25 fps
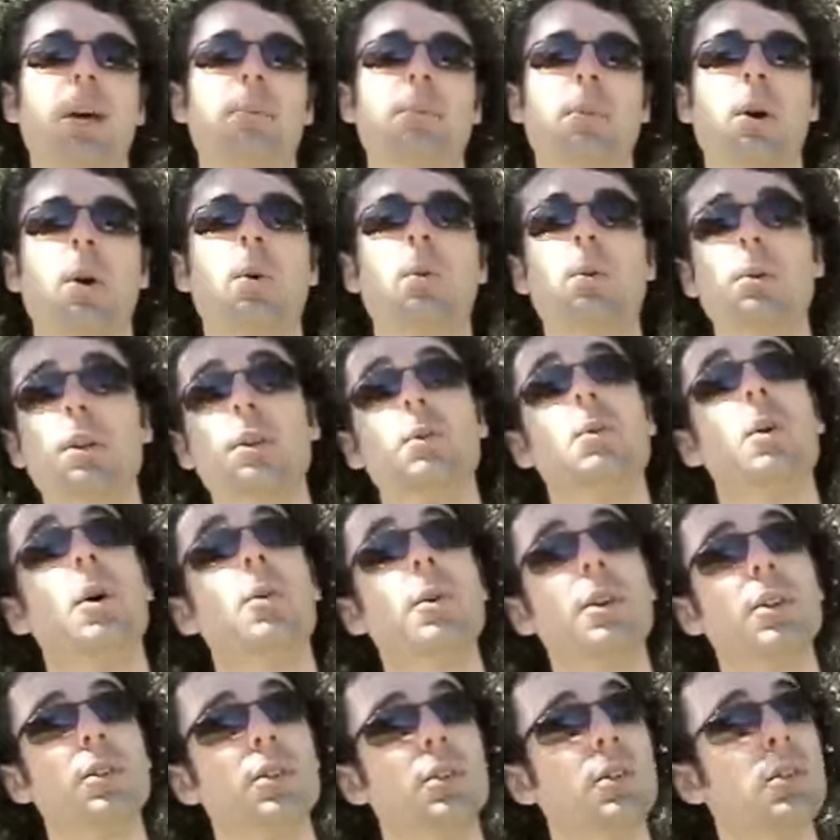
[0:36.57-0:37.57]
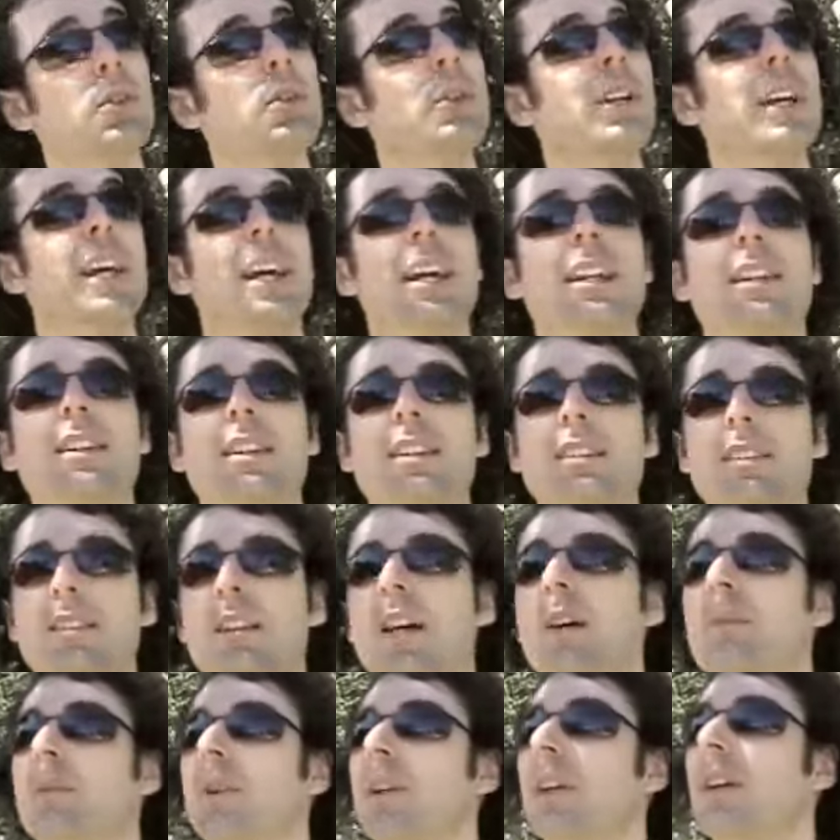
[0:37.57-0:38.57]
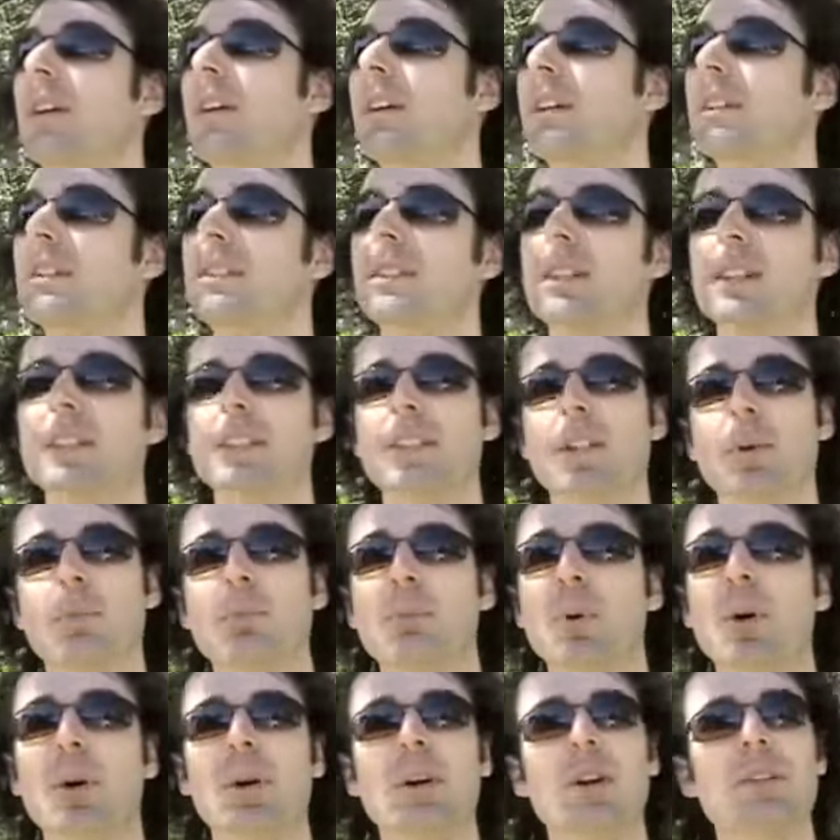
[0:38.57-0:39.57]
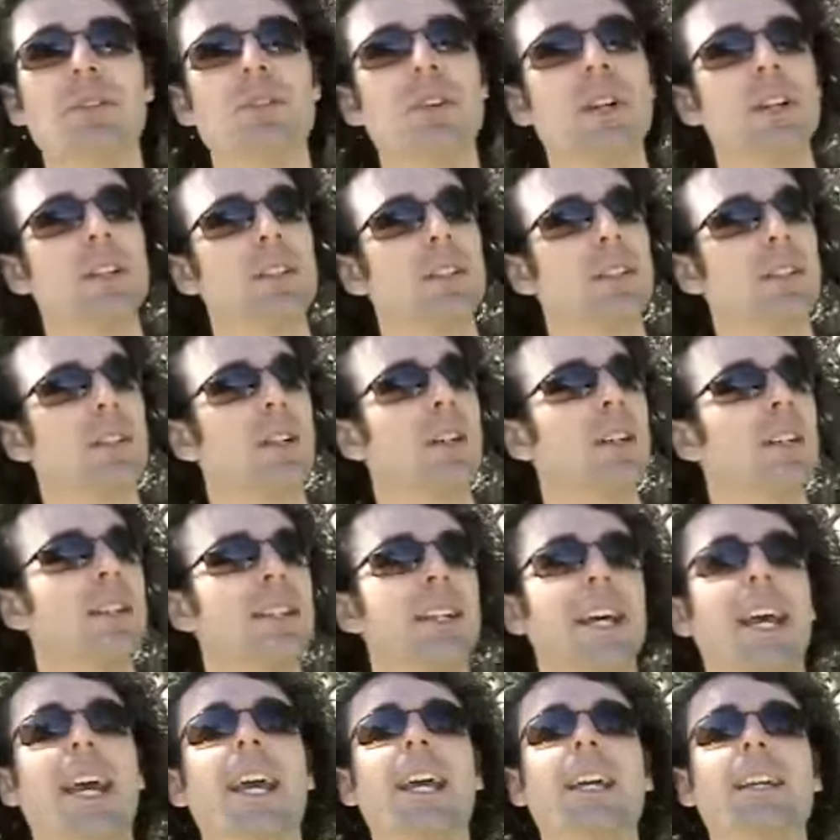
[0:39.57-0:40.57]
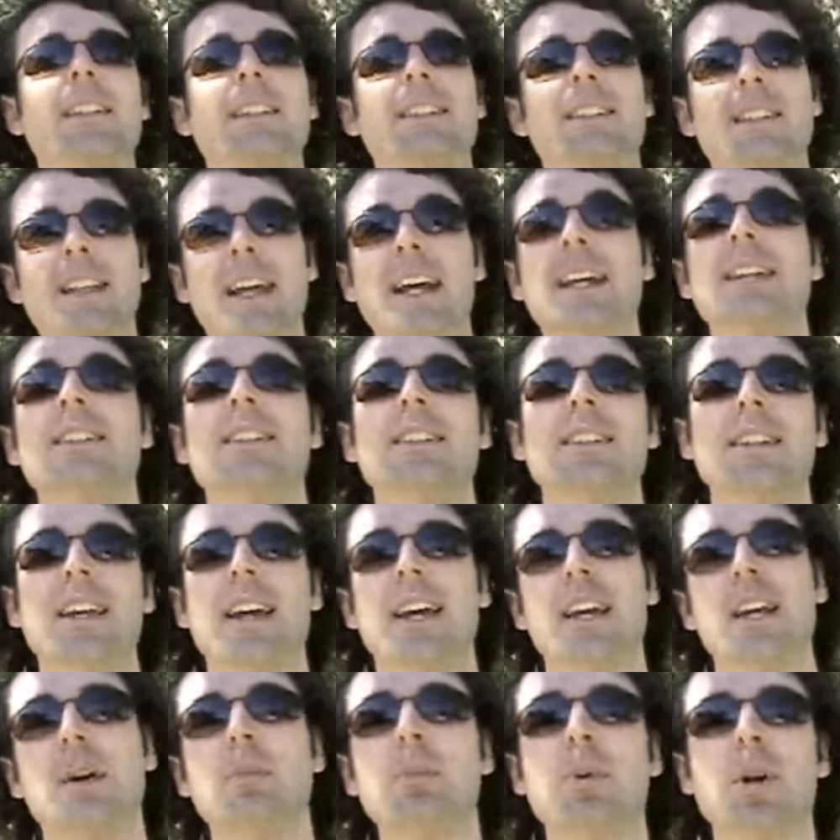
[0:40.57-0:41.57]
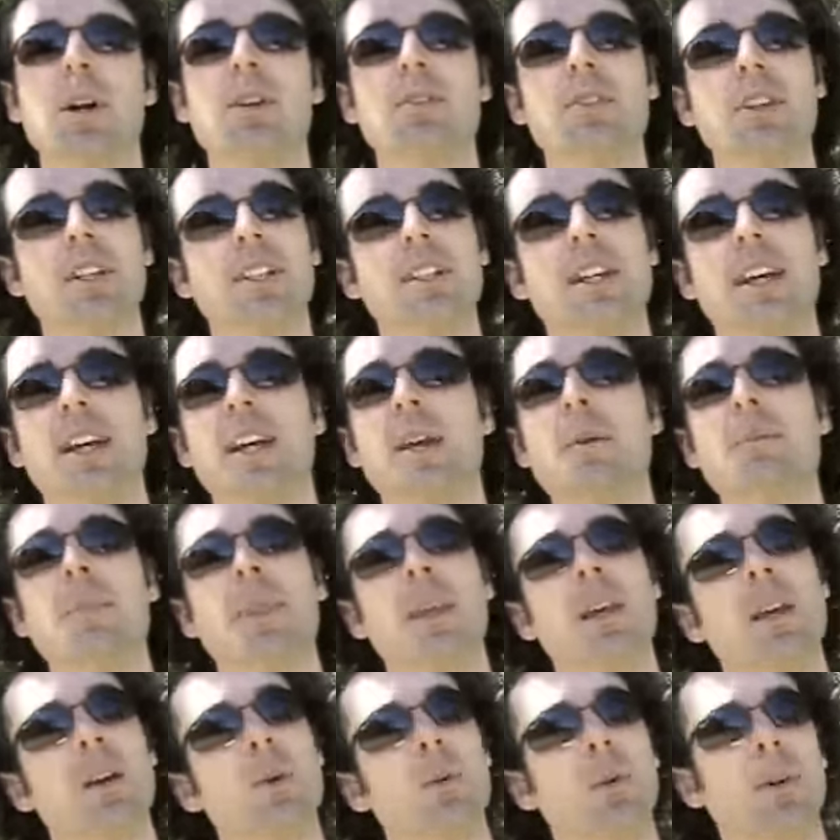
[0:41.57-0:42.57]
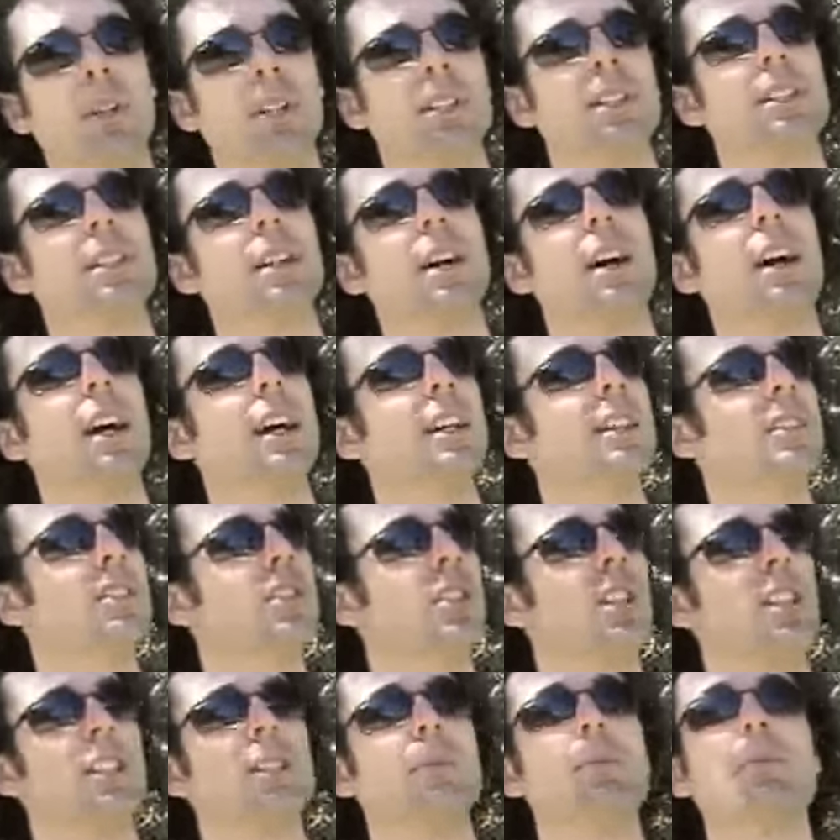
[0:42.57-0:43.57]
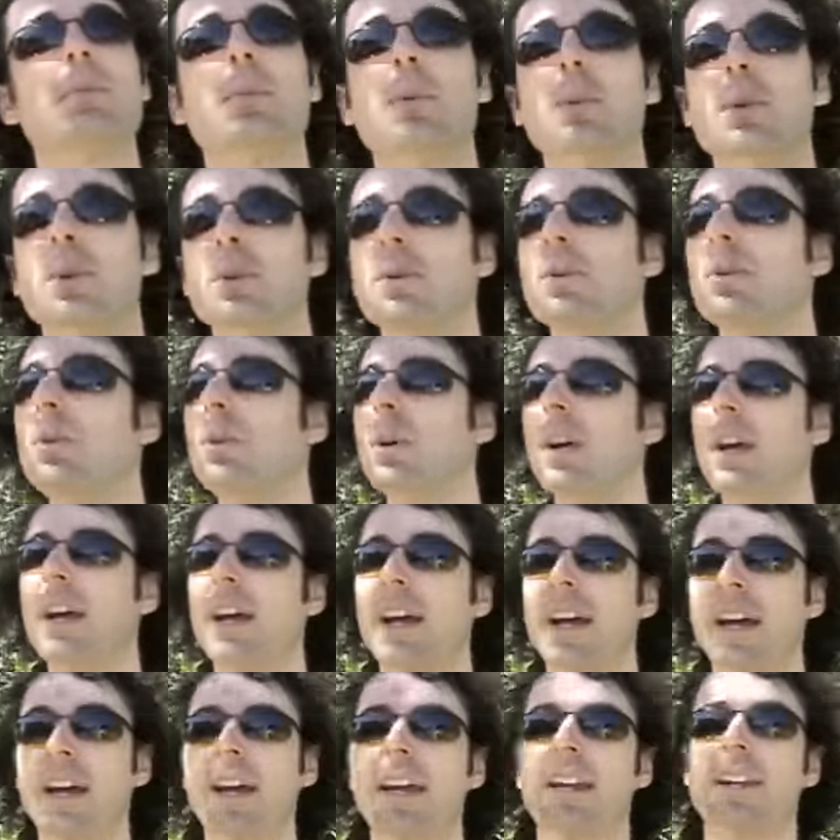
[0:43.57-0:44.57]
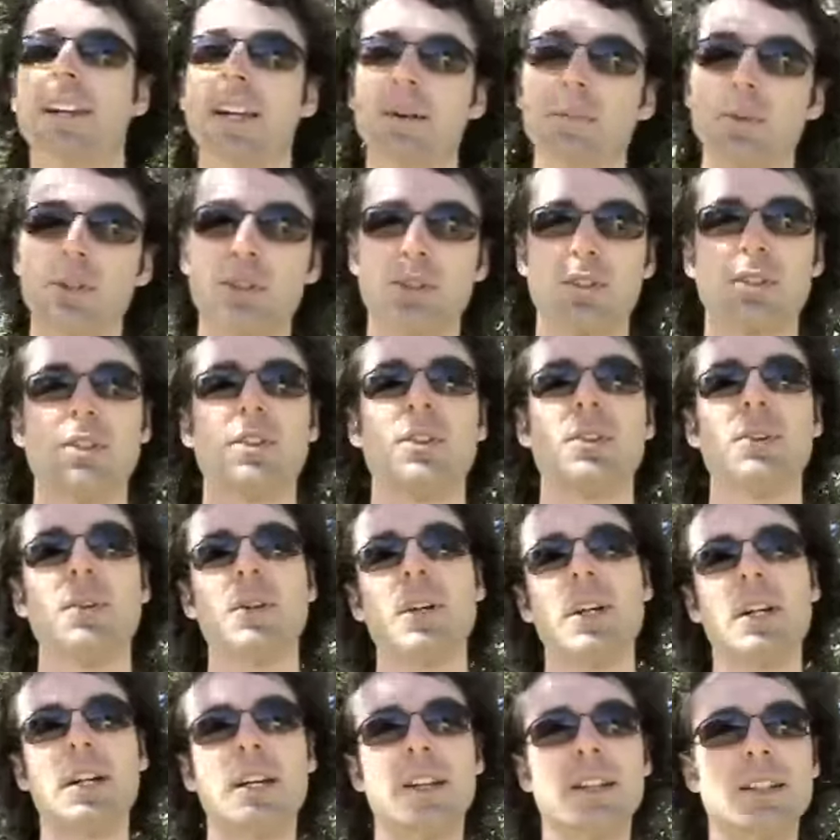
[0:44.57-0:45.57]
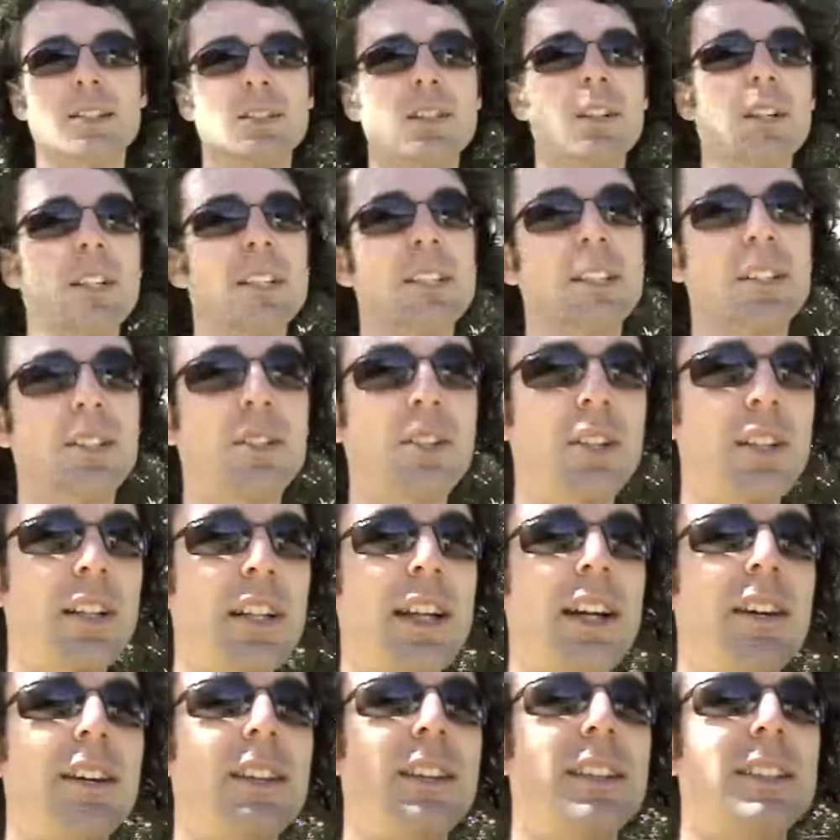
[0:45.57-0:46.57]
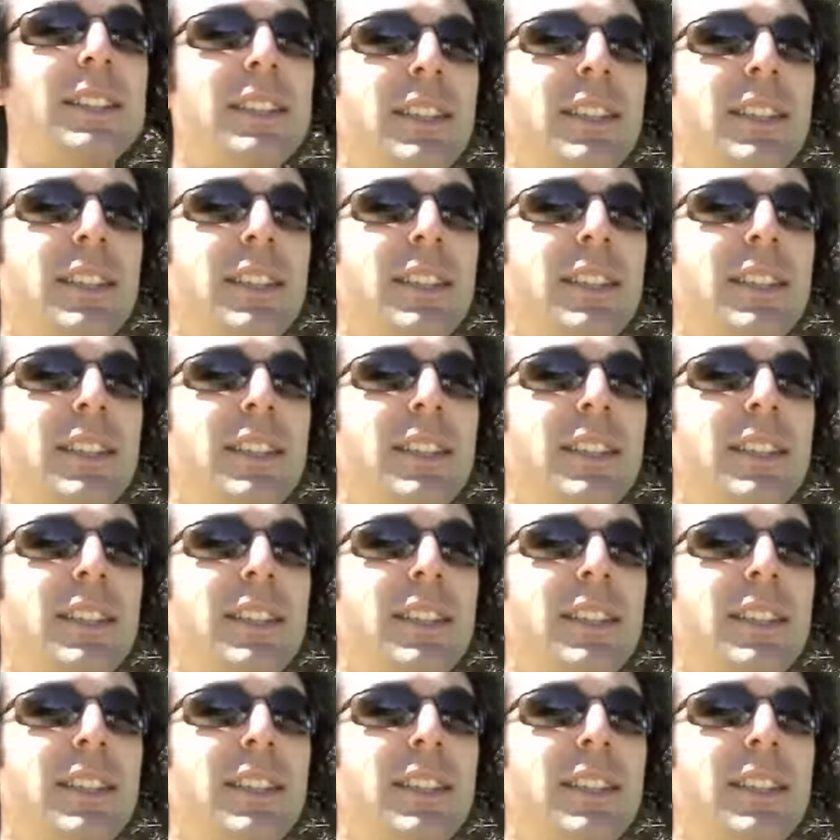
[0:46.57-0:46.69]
But what we do get this time of year is just the perfect days like today, a perfect day where the sky is just blue, and let me show you, there's not a single cloud in the